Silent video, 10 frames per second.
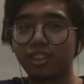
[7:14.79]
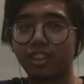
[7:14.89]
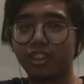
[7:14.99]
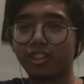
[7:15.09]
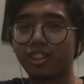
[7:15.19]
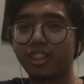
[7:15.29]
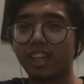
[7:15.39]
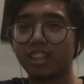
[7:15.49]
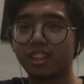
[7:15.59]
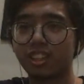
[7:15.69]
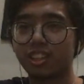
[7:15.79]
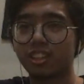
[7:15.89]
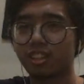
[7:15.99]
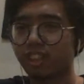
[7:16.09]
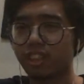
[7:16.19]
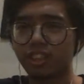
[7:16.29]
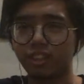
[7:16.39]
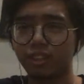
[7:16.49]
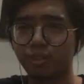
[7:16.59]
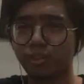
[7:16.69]
during those last
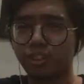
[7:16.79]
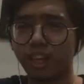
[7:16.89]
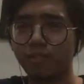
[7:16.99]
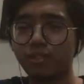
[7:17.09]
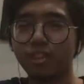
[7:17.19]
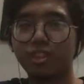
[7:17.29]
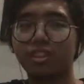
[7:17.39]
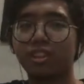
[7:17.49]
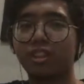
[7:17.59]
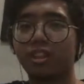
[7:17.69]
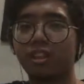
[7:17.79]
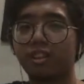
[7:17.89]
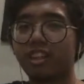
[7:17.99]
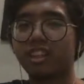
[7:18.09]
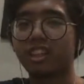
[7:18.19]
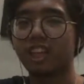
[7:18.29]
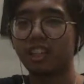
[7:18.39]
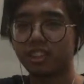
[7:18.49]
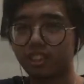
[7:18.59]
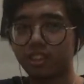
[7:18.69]
3-2 games. Reggie
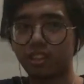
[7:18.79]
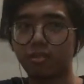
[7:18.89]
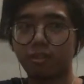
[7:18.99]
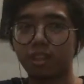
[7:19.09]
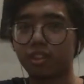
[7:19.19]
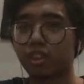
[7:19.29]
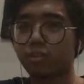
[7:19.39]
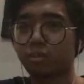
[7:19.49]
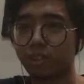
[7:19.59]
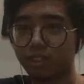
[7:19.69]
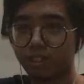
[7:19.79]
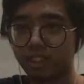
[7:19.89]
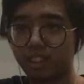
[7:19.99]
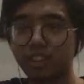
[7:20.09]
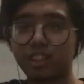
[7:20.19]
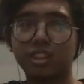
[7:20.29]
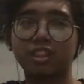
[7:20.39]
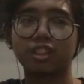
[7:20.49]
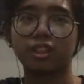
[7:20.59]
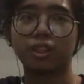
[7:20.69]
Jackson, Marcus
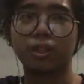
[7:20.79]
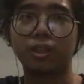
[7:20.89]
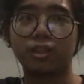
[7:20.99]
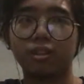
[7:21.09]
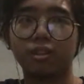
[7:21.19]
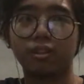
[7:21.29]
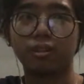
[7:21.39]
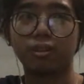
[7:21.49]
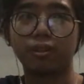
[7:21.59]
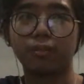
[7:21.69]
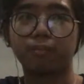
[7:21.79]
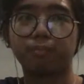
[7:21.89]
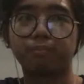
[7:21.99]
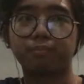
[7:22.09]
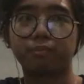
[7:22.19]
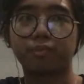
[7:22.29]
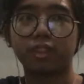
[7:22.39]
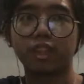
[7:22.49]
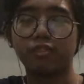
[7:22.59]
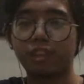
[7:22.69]
Morris, um,
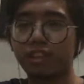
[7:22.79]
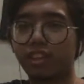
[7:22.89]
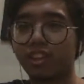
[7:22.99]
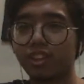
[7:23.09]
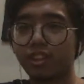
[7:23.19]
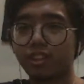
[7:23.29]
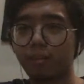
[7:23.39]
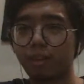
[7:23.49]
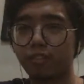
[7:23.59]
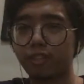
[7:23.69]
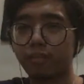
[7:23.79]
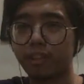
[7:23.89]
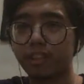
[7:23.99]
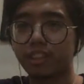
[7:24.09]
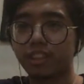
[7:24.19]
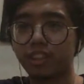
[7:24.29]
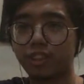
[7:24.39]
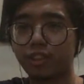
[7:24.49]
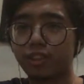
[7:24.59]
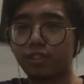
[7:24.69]
even Rondo coming off the bench is
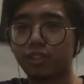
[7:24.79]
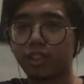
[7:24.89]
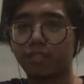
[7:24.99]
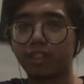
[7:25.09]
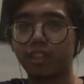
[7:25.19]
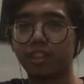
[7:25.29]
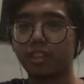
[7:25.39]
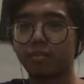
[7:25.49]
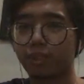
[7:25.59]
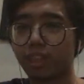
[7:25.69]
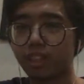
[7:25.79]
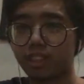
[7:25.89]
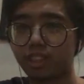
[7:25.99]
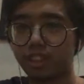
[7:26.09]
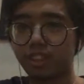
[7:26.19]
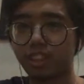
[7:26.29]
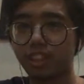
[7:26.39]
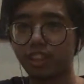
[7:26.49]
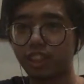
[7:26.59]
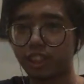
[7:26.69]
huge for them. I think it brings
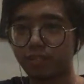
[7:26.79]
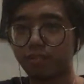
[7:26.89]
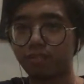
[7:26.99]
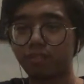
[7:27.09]
leadership.